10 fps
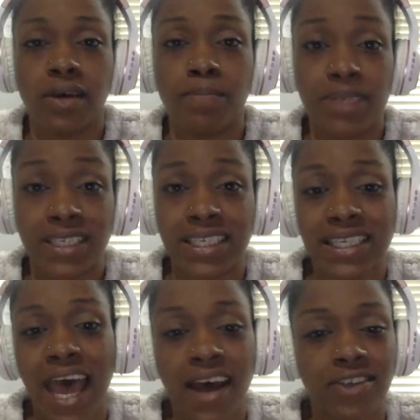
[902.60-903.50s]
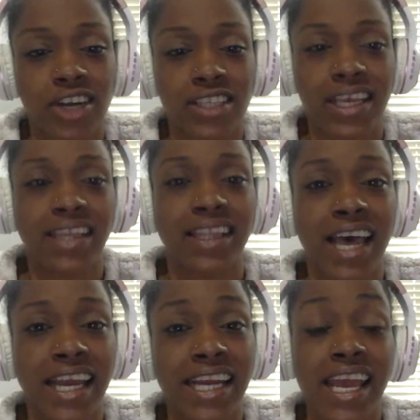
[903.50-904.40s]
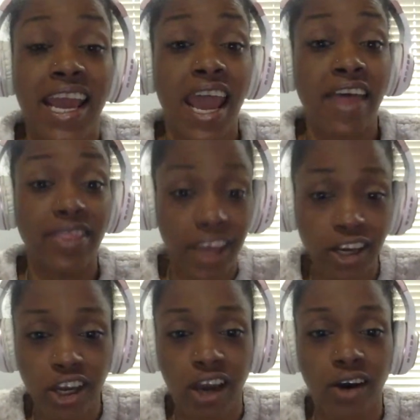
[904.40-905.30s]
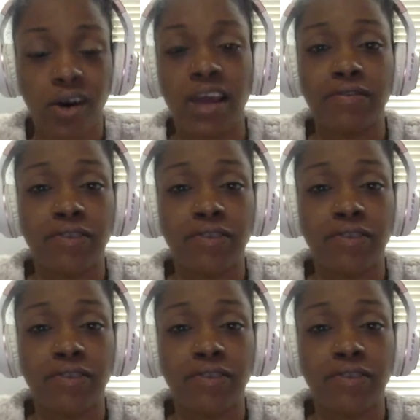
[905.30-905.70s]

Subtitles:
business address in line, and then go and